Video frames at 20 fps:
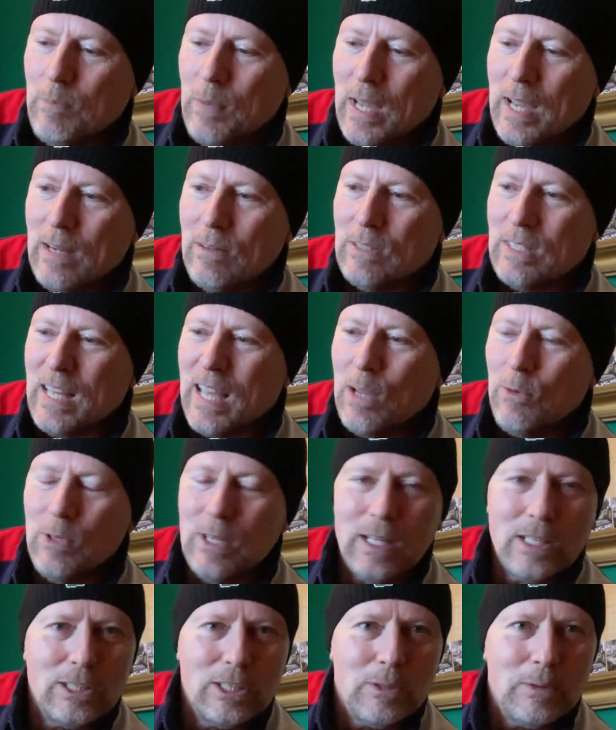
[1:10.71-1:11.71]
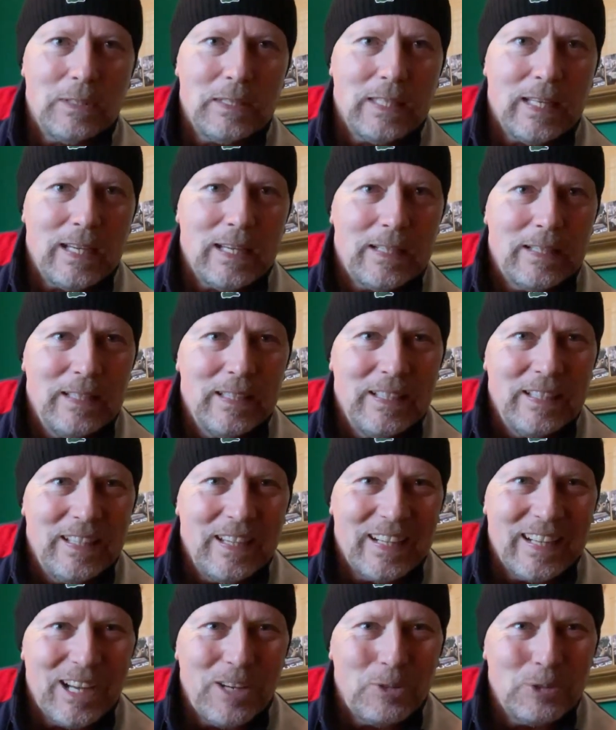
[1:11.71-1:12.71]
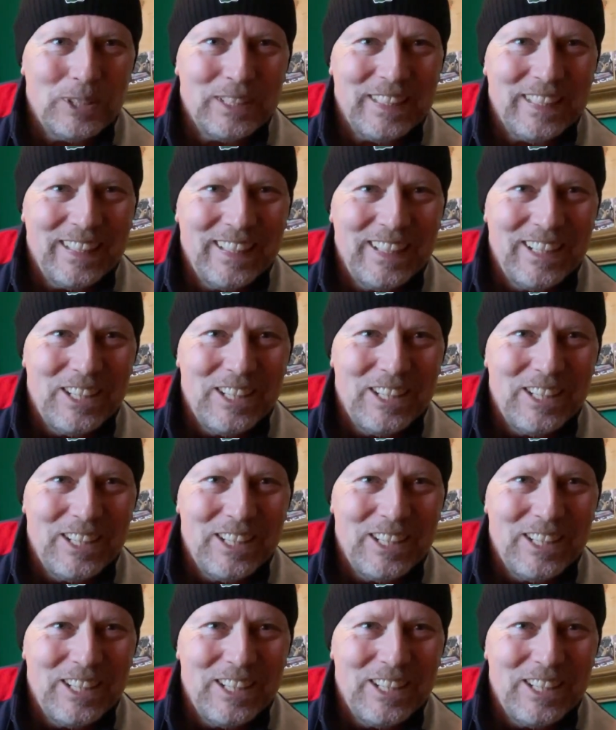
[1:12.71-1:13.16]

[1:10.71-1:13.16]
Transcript: How are they doing that at Aldi?